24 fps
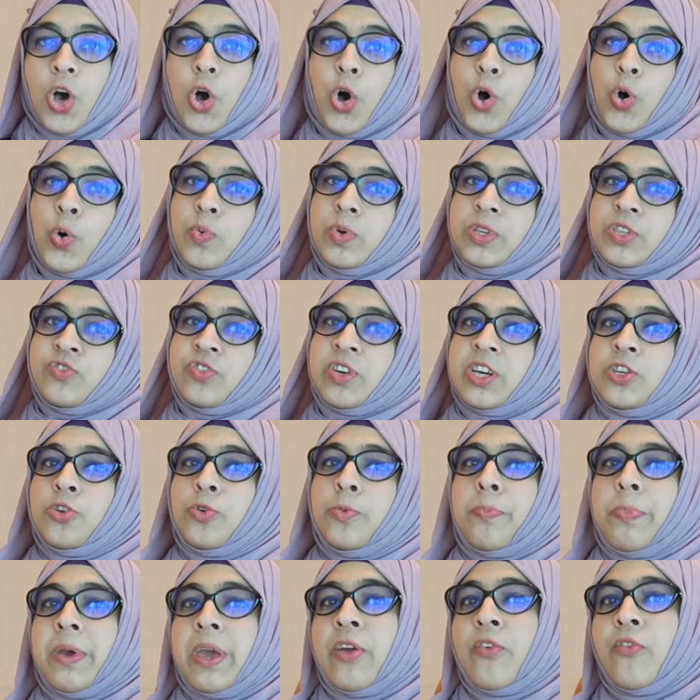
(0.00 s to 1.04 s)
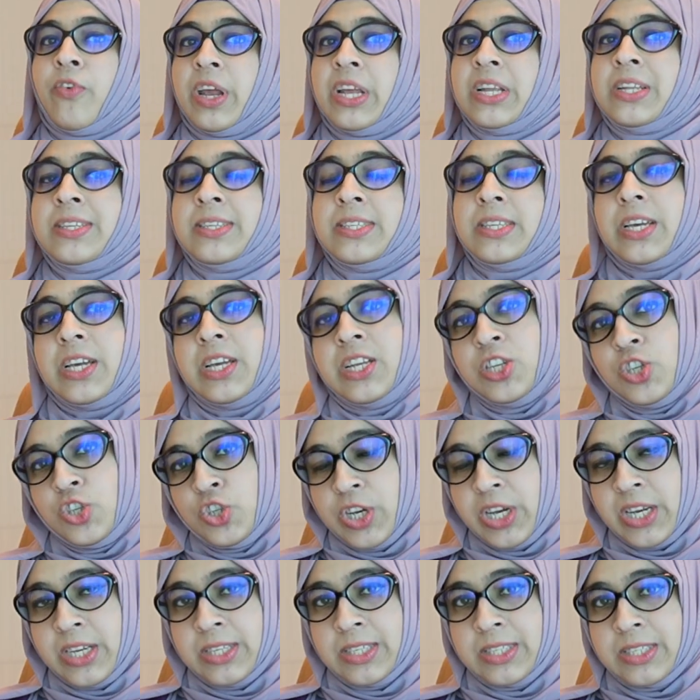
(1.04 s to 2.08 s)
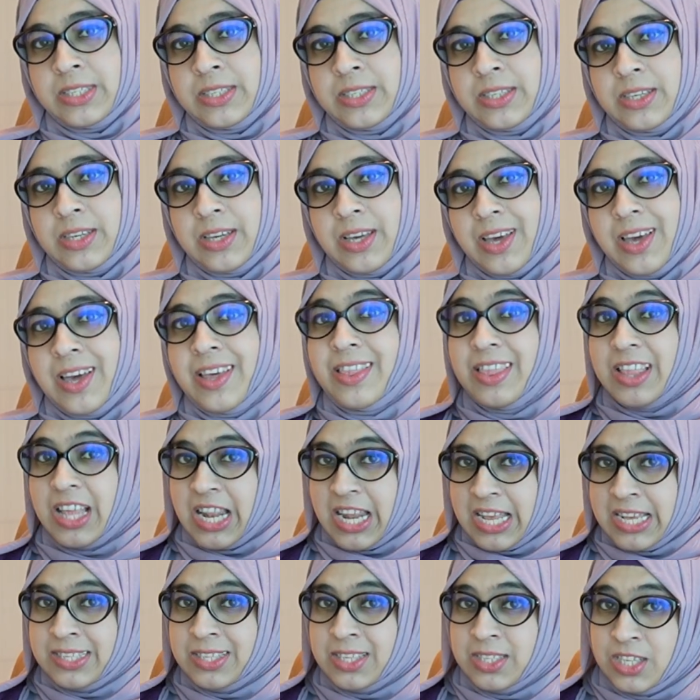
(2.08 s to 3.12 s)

Always try to pay rents in checks. The lesser